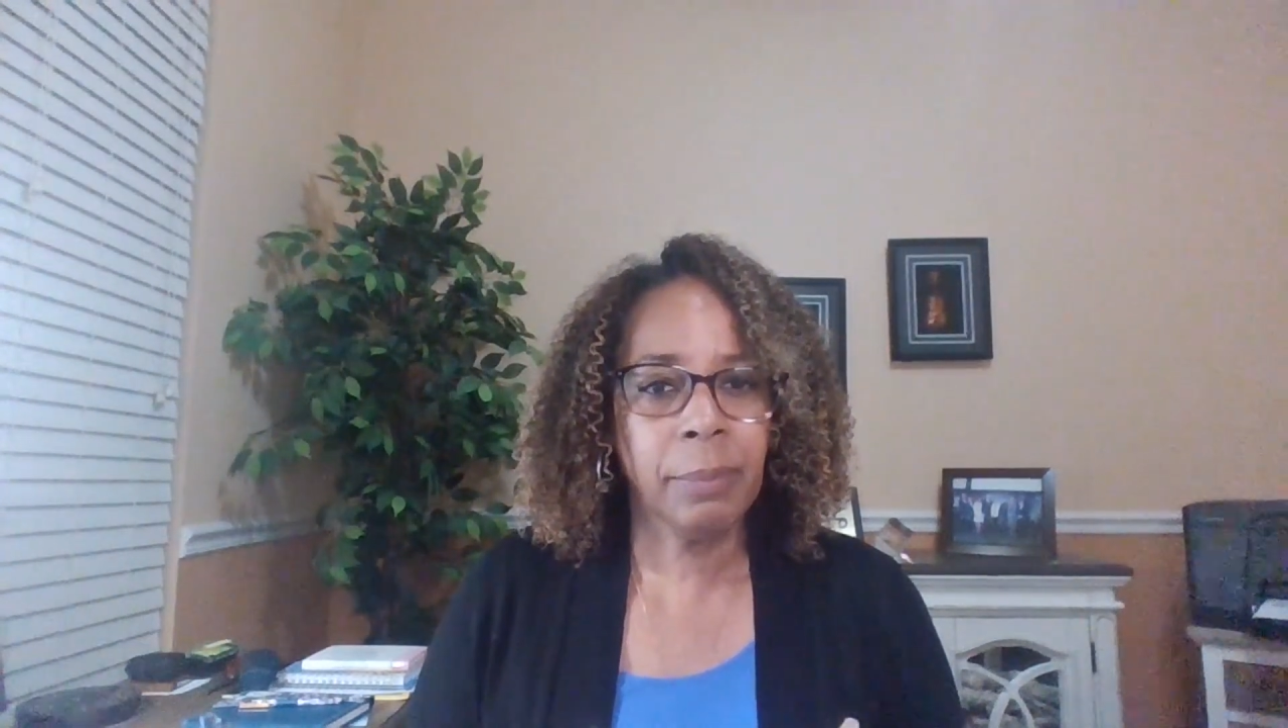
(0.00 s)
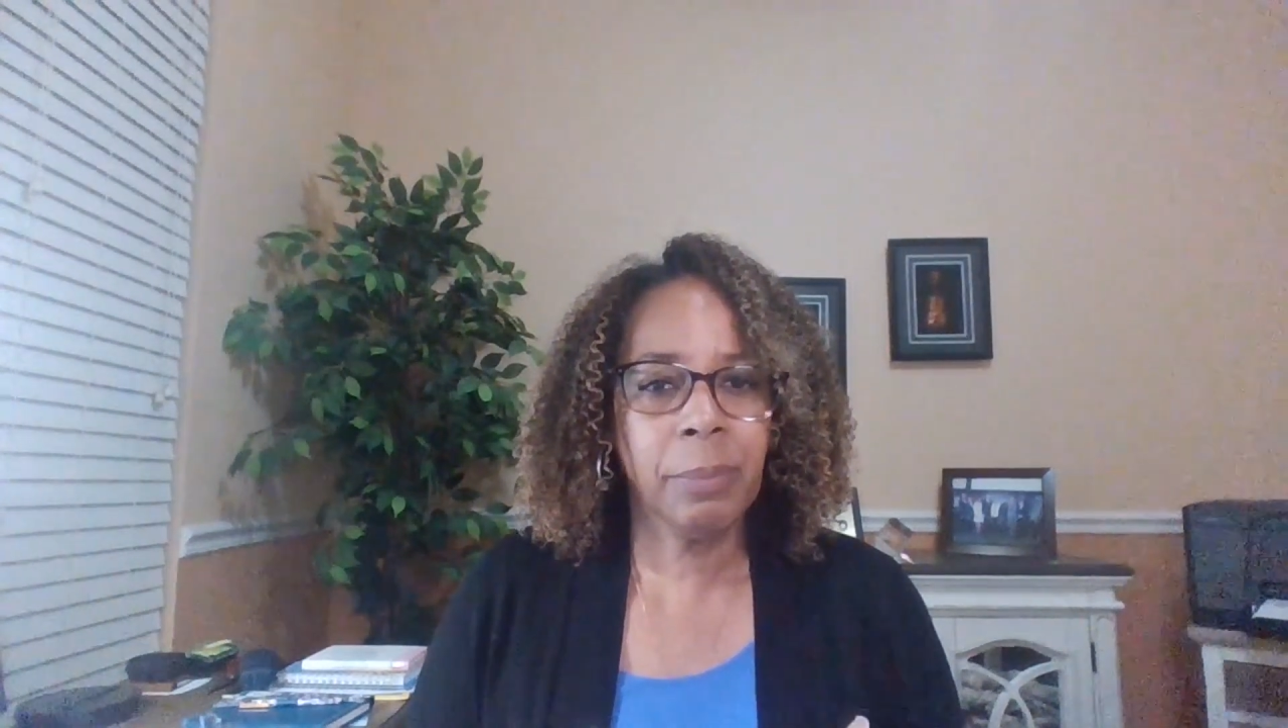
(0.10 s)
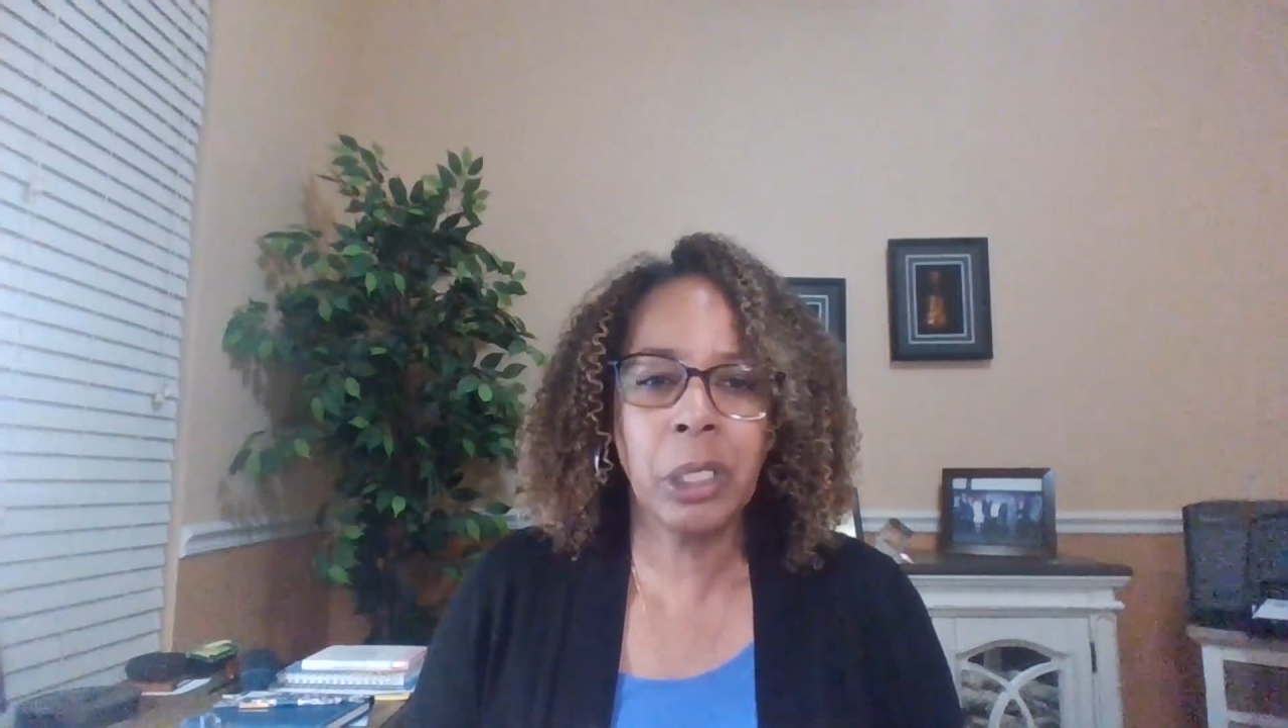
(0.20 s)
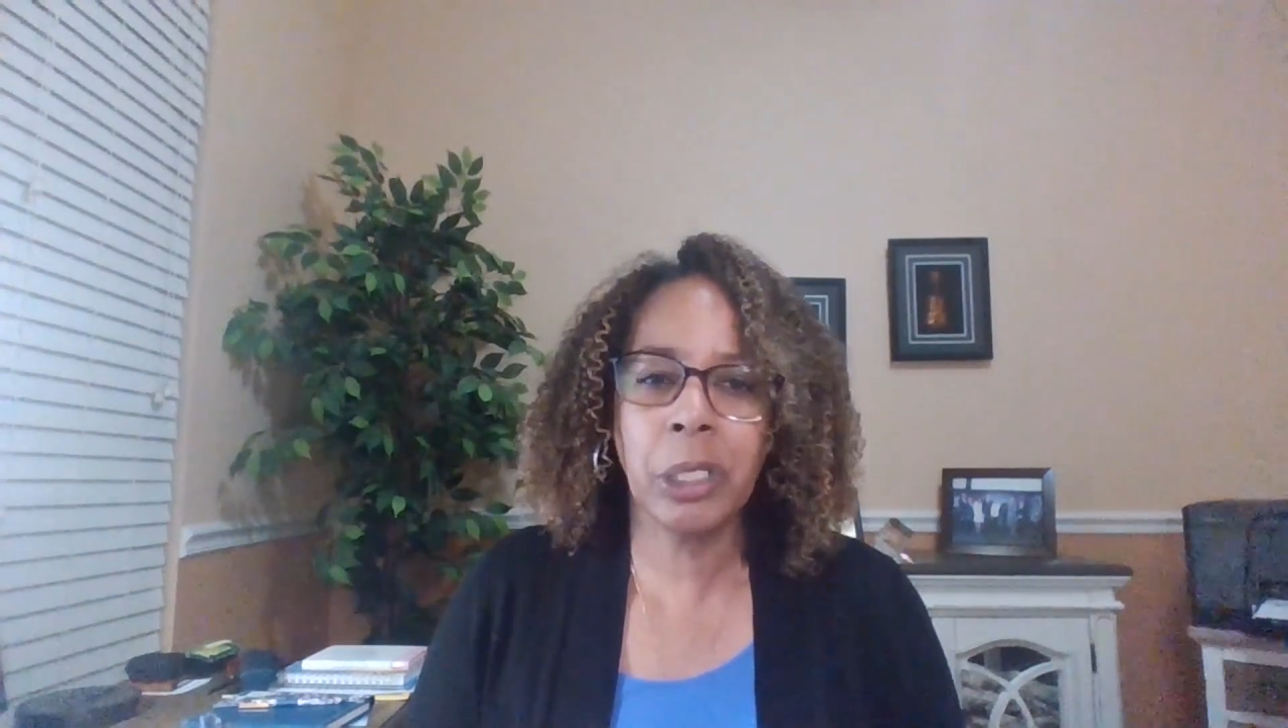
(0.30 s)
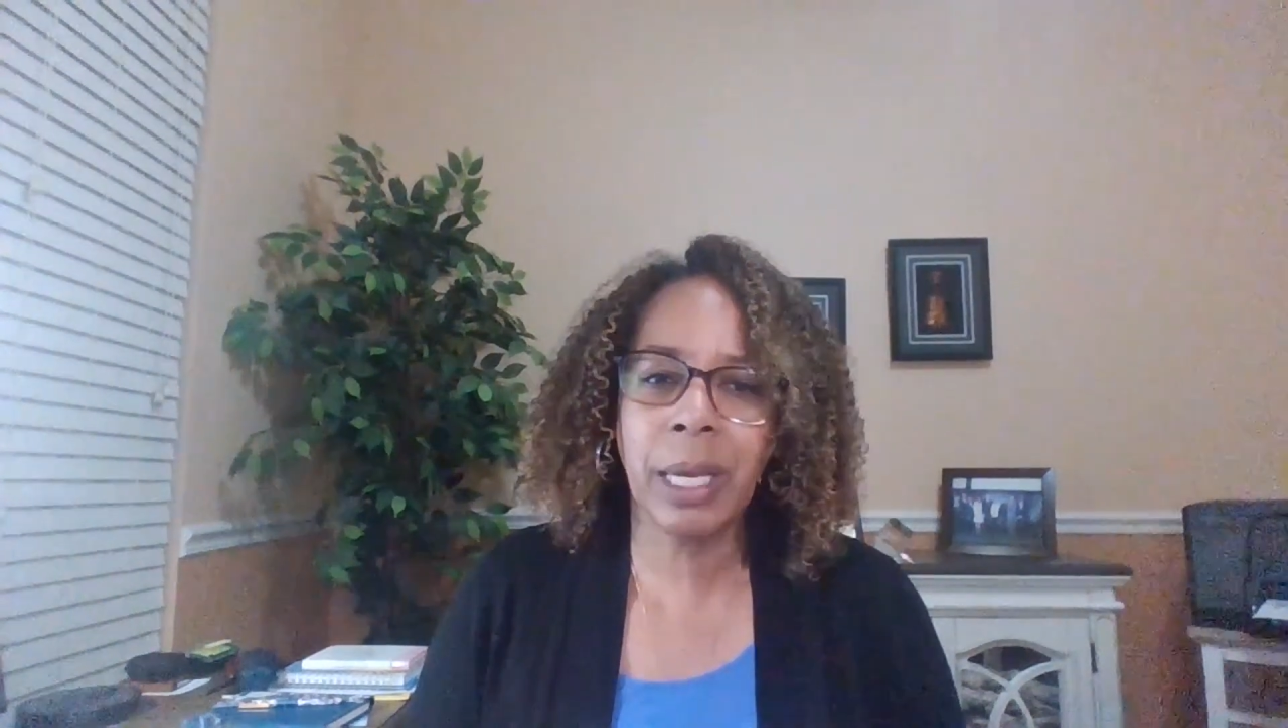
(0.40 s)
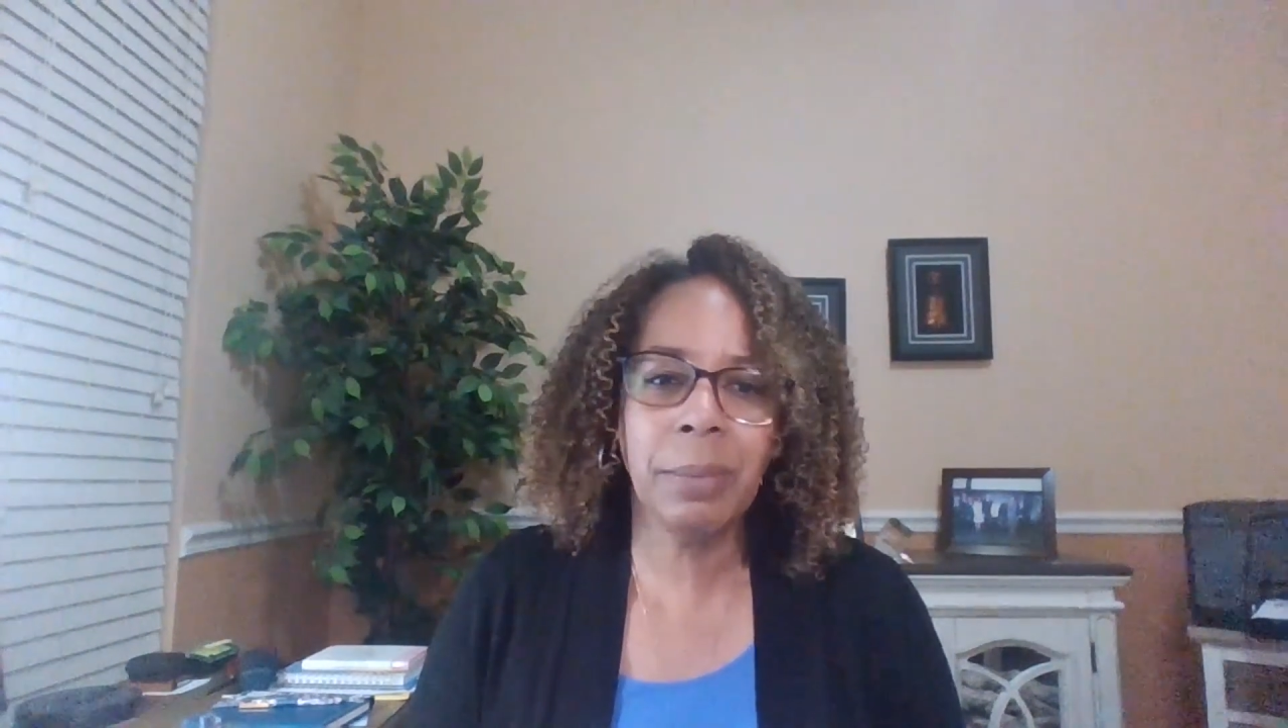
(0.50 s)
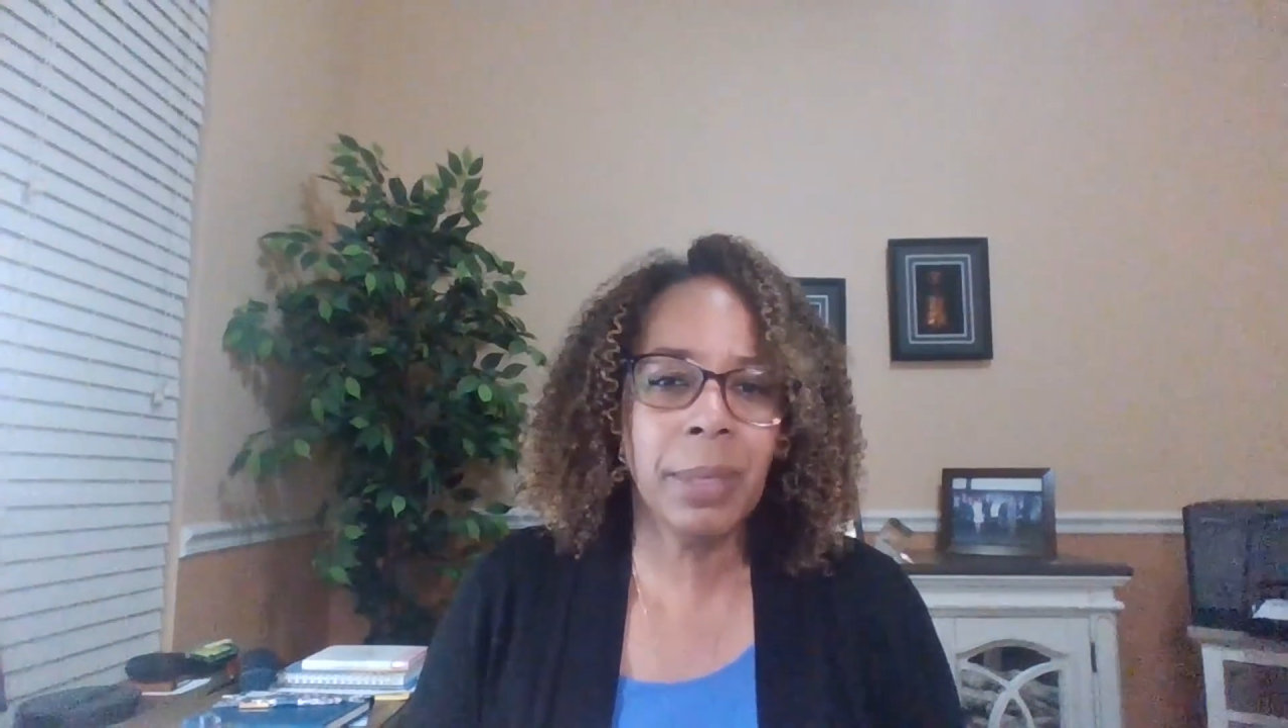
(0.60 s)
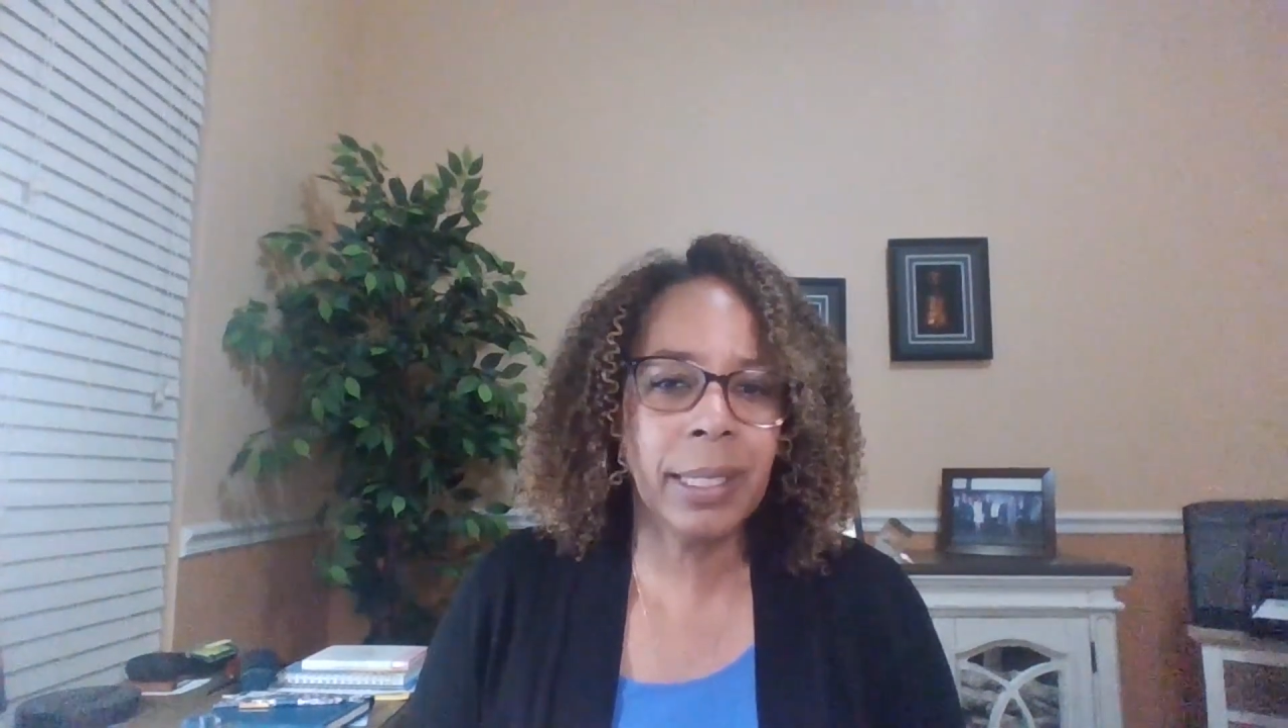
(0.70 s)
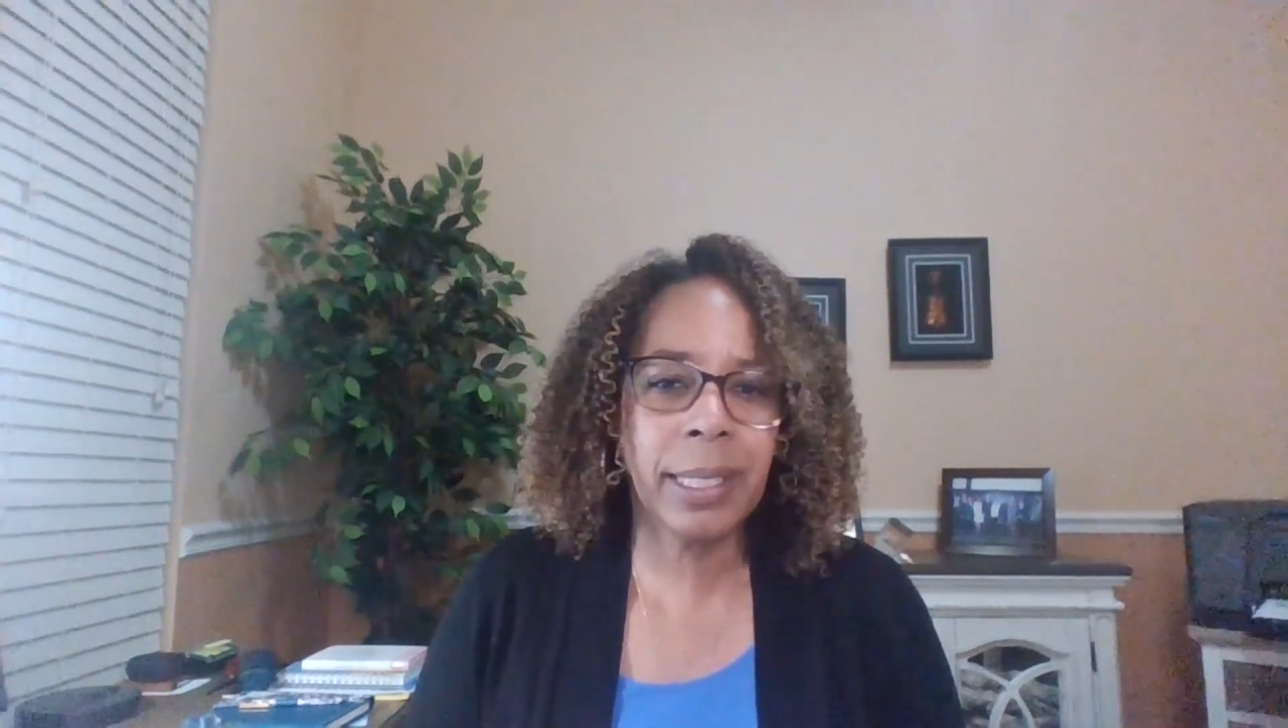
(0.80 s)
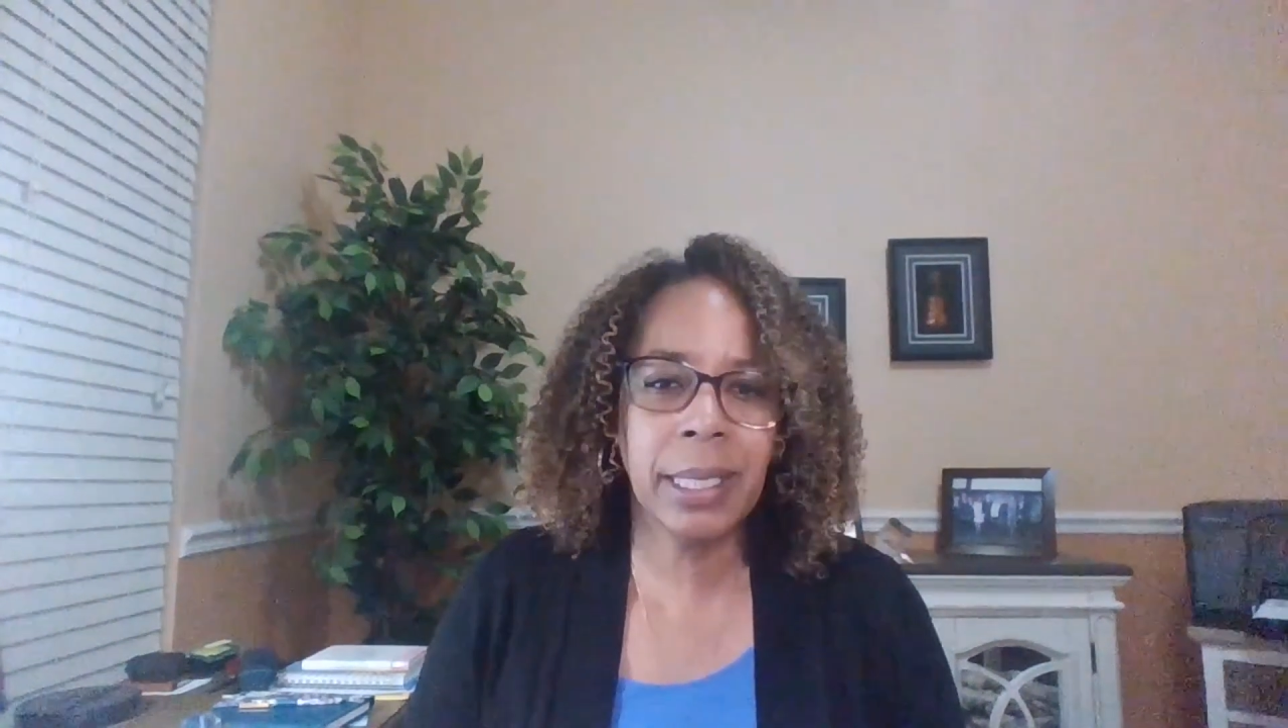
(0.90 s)
But shame
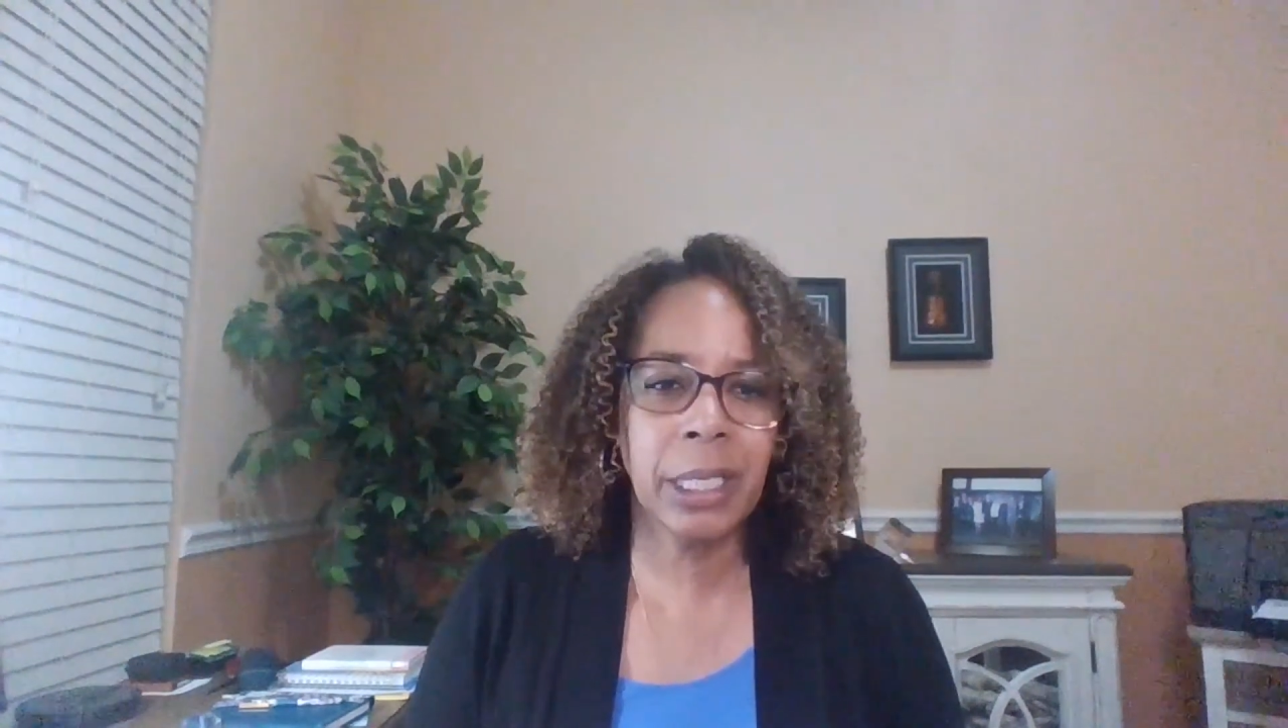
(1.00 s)
doesn't